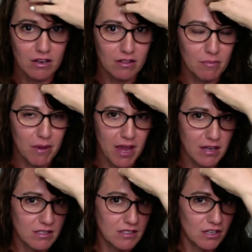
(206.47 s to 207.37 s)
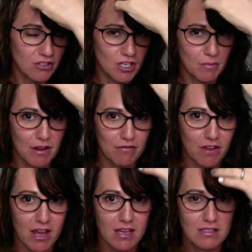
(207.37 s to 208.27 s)
the bangs touching my
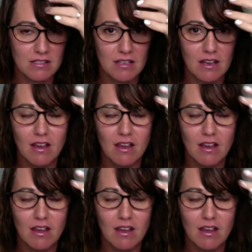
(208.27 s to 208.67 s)
face,